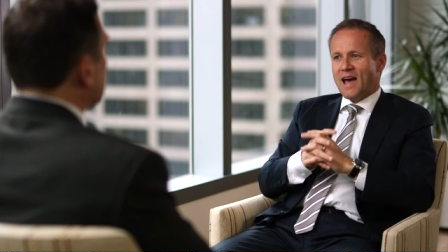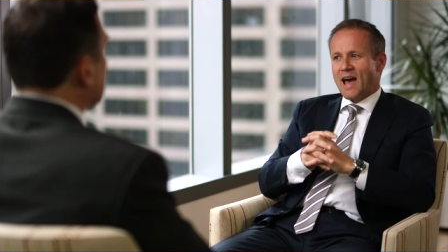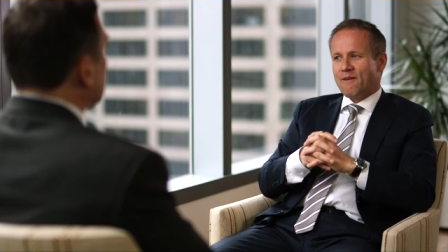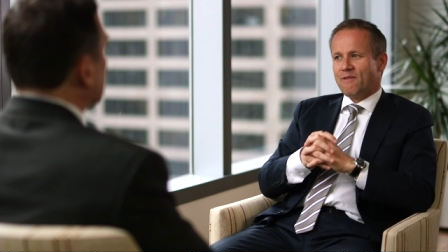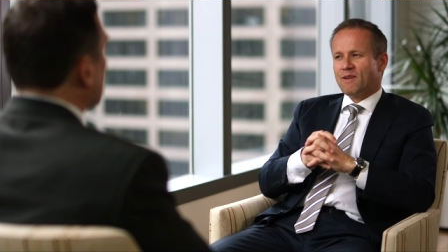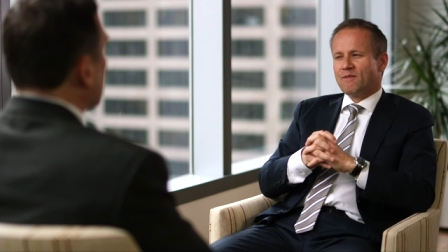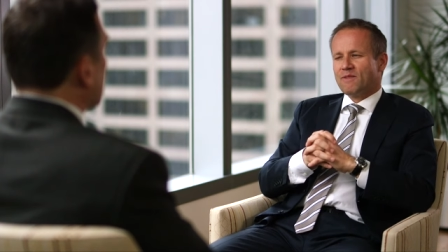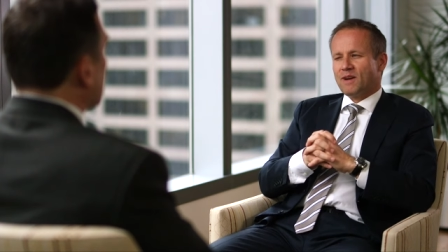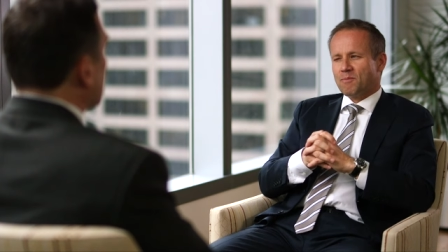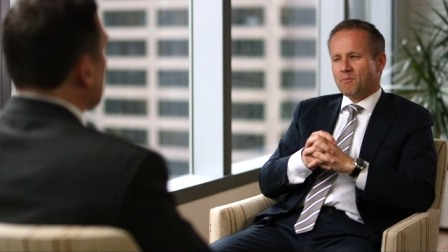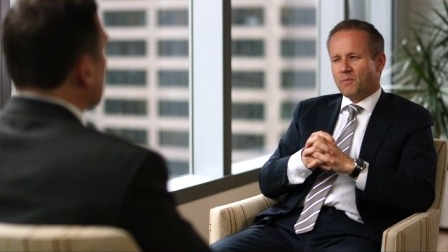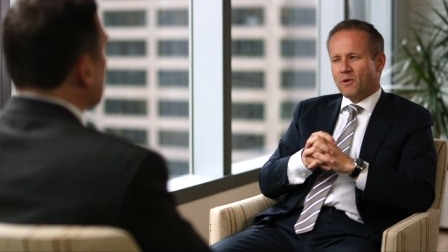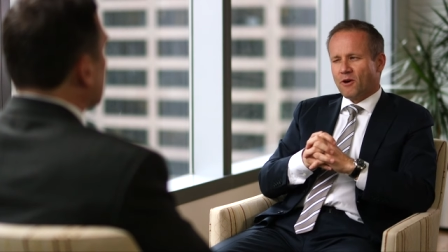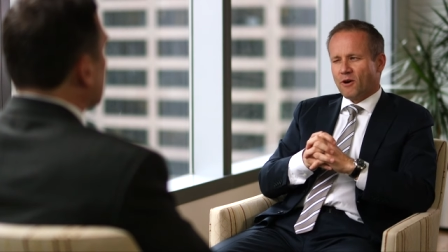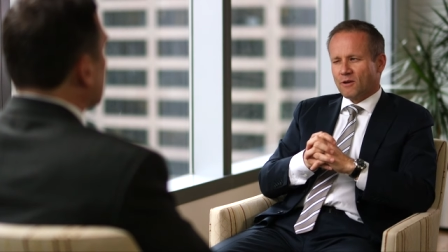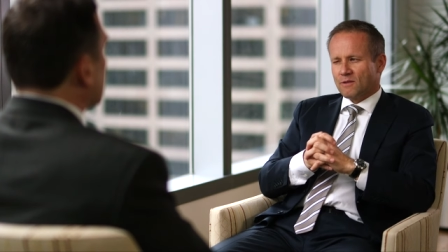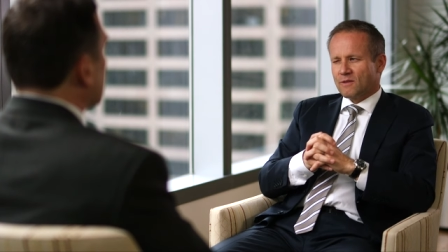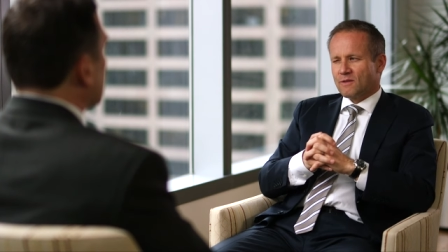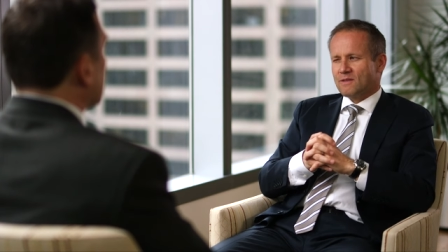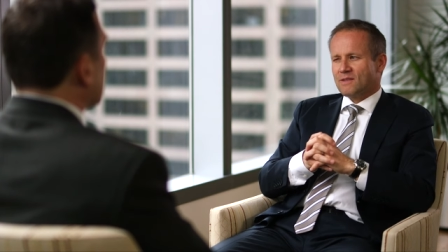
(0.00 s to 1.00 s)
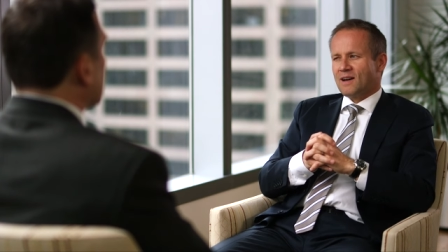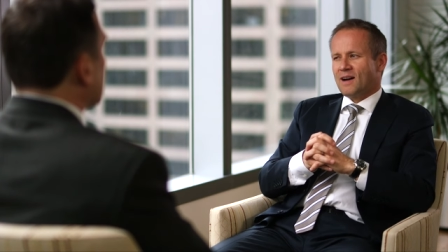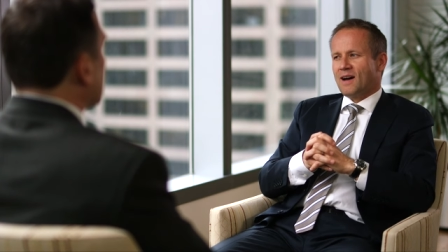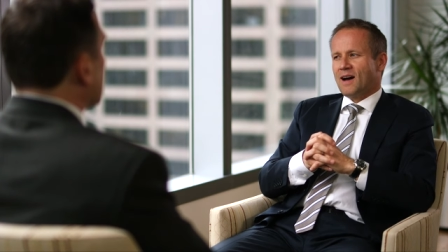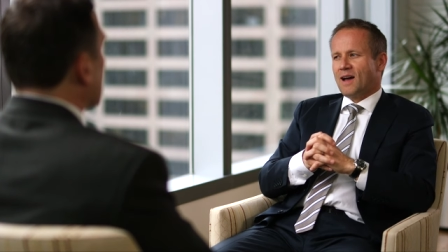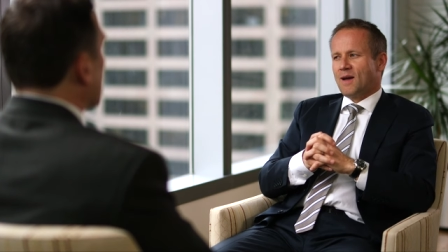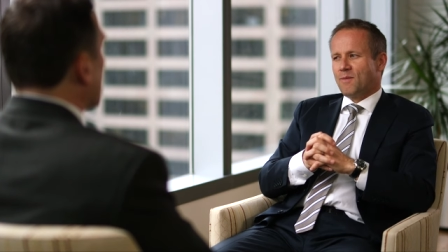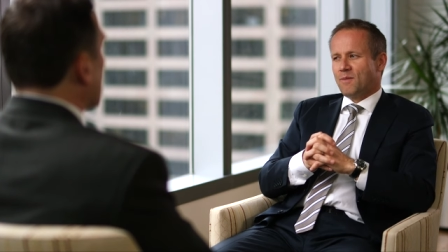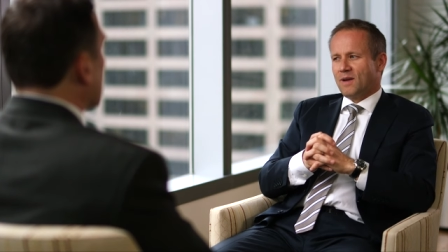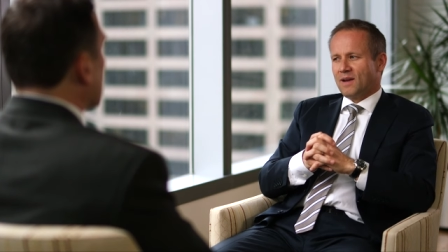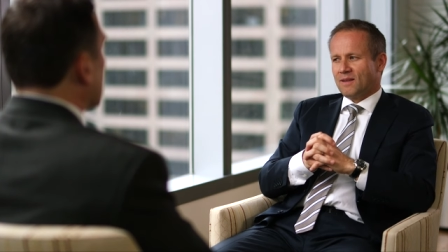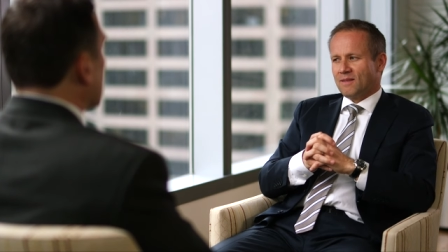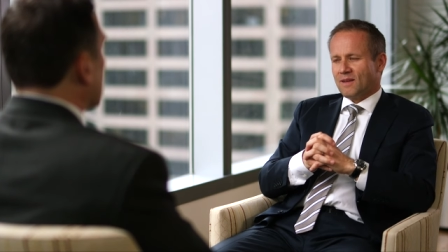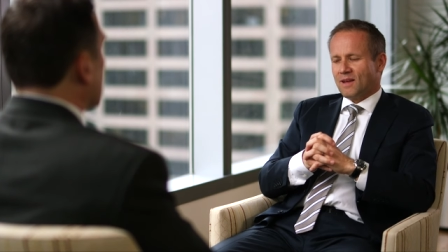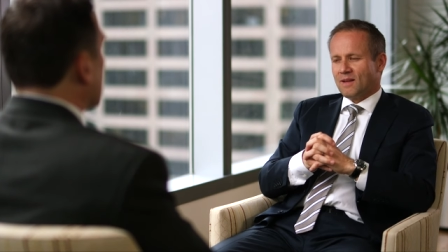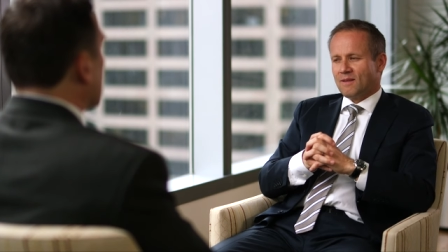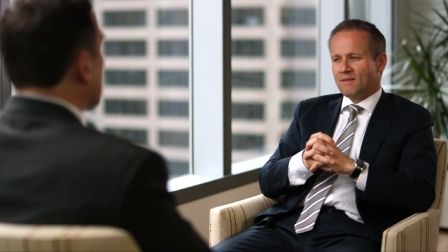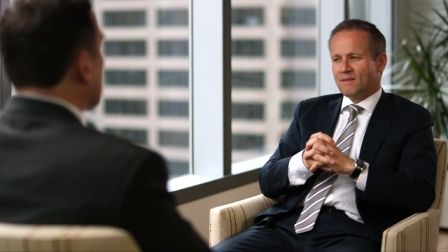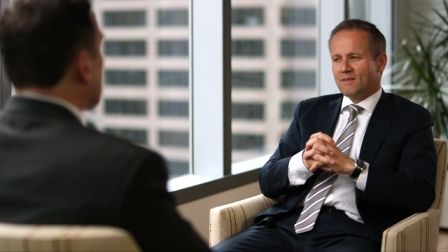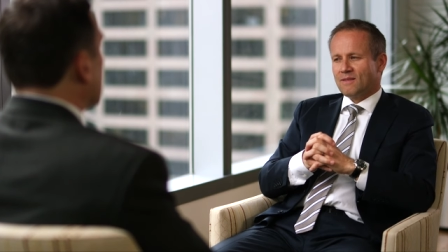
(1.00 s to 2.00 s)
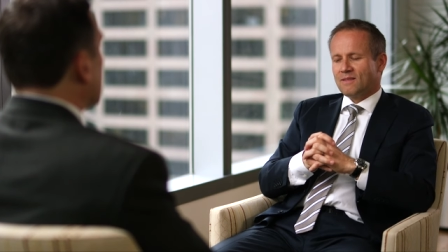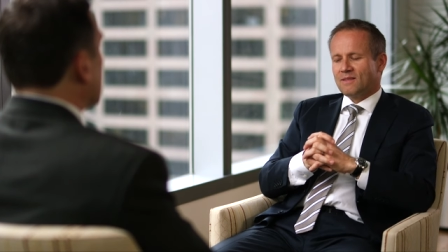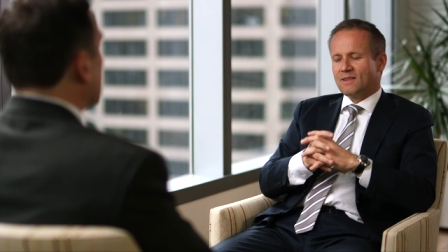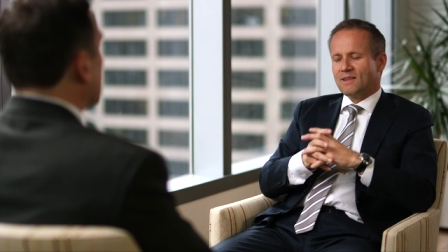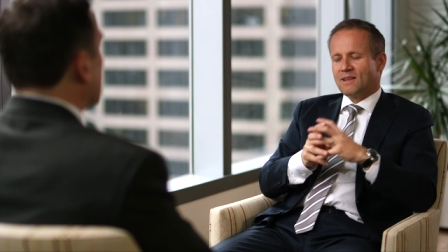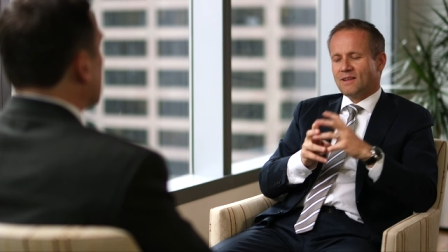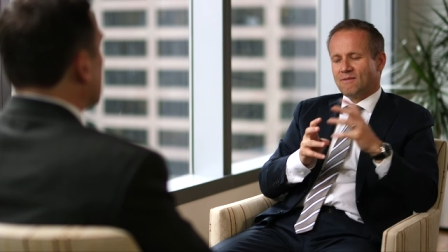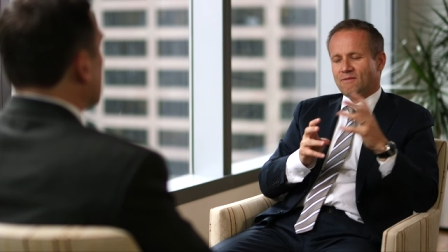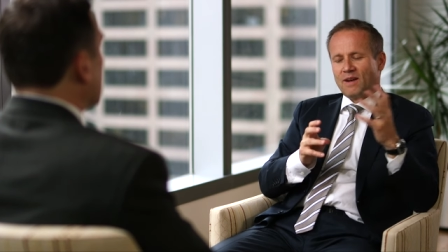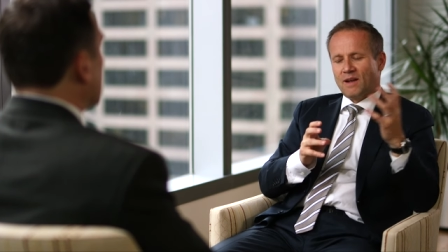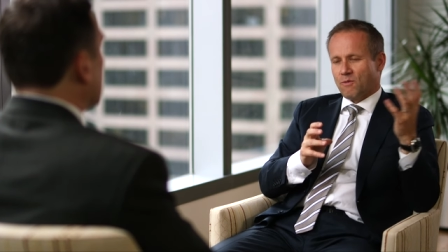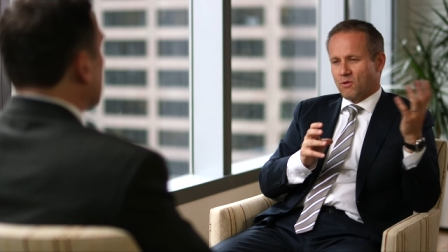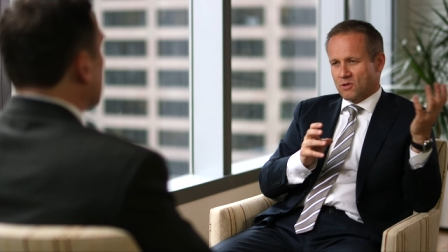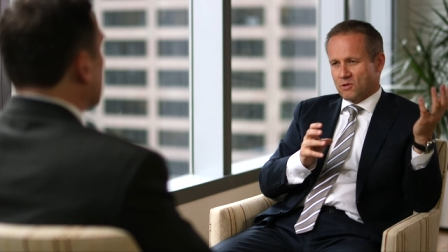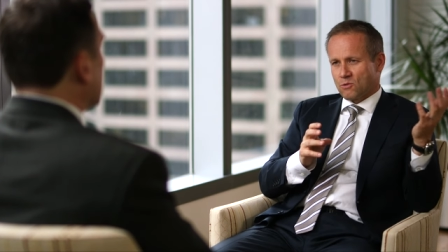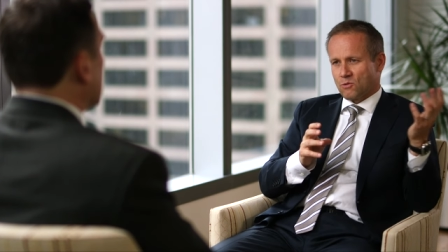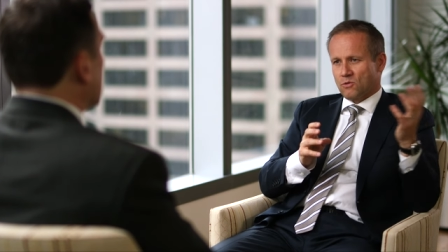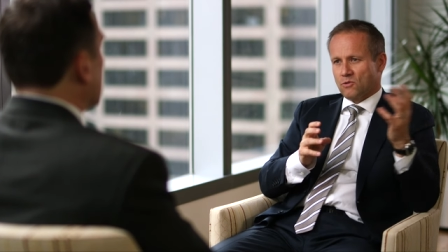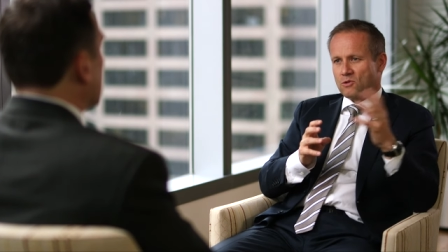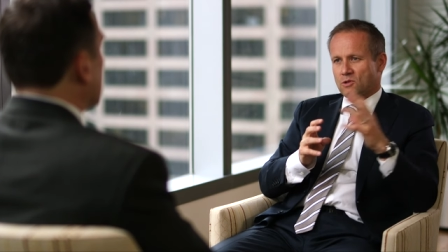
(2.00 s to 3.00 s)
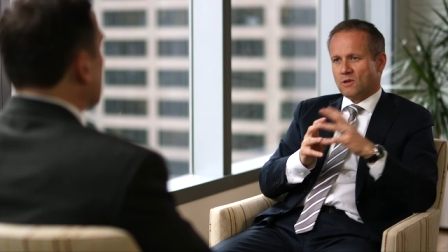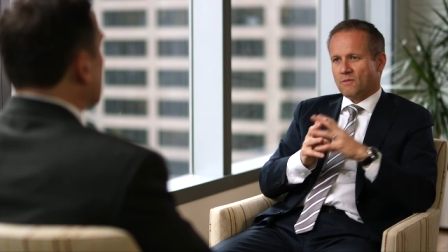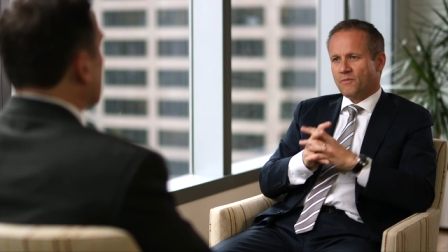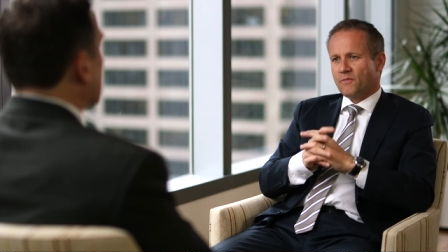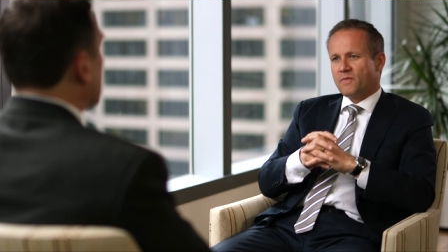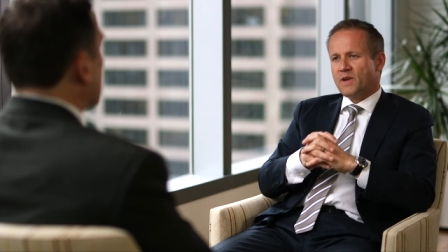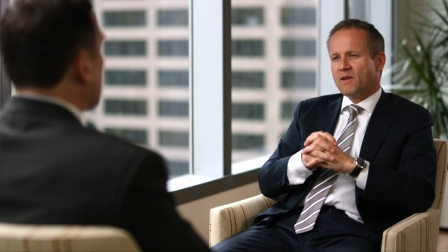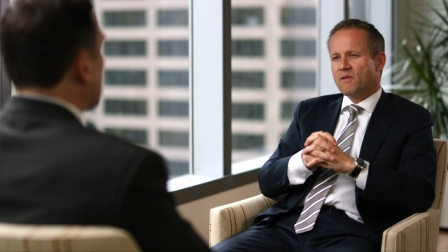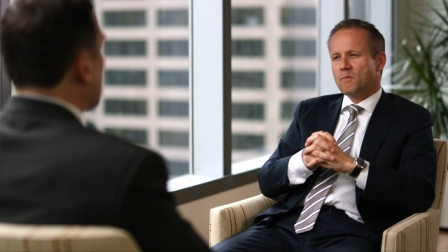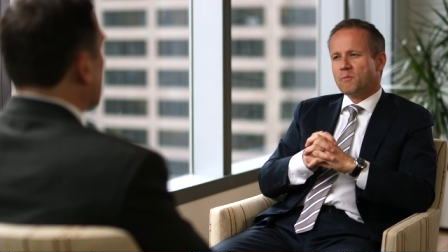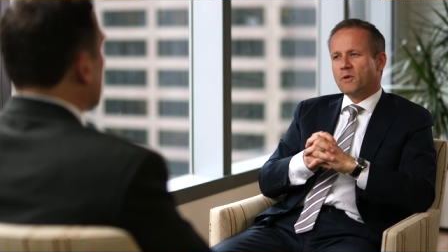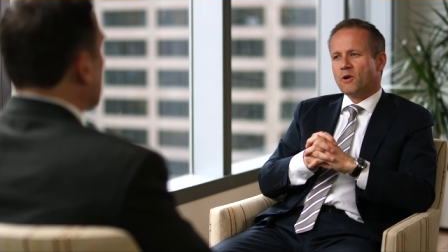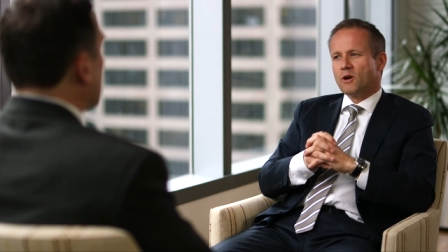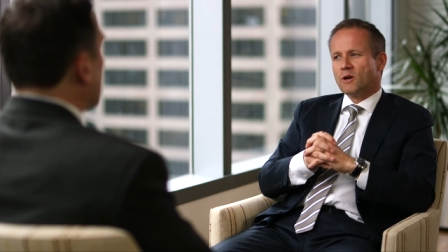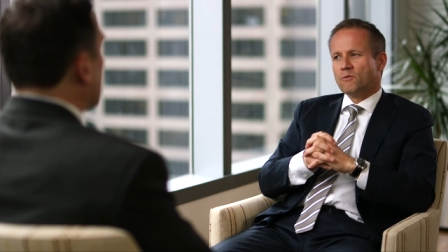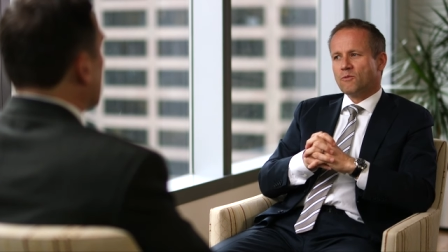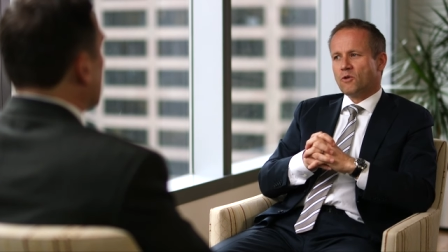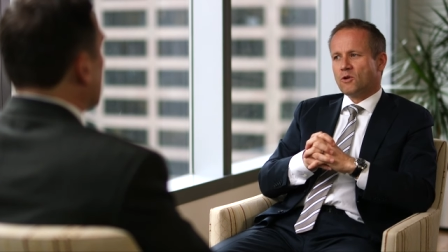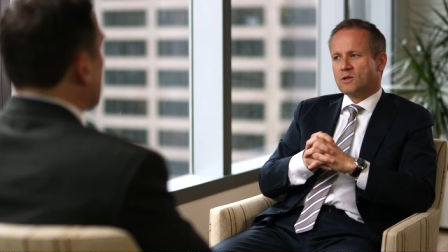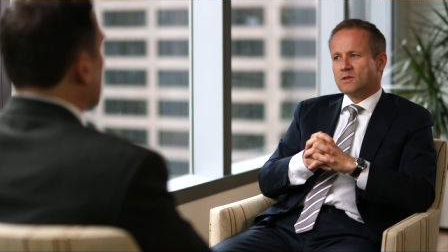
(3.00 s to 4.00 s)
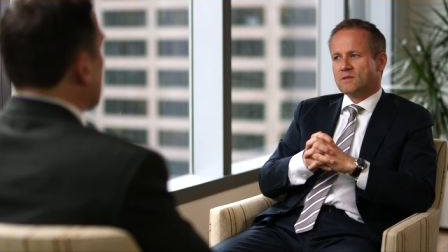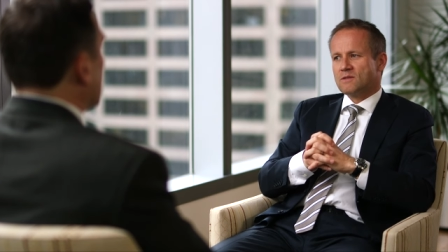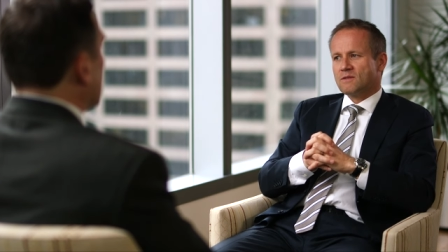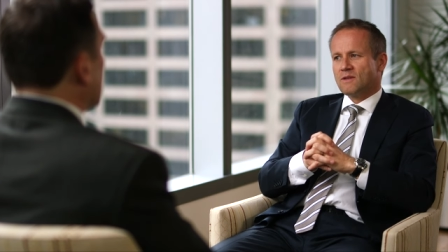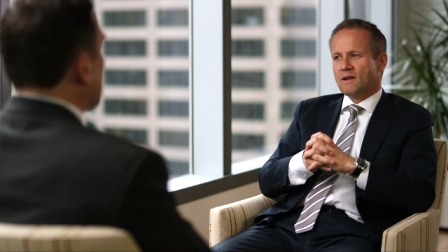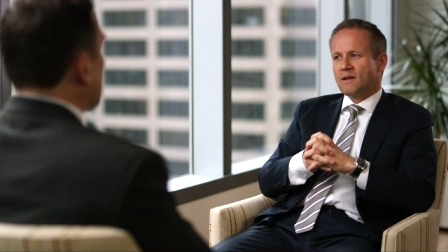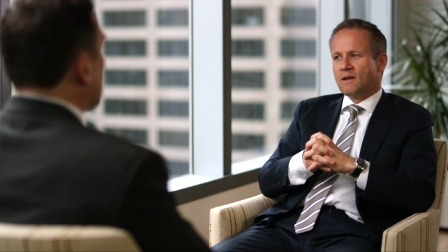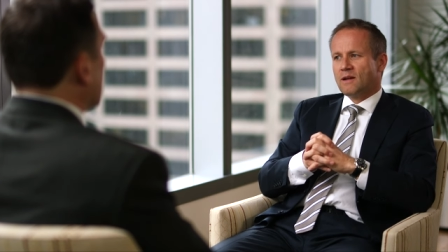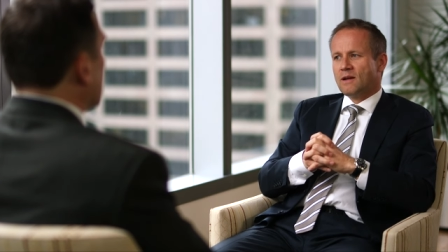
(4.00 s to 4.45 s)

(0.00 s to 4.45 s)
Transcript: having that partner timing and that was crucial. The other part was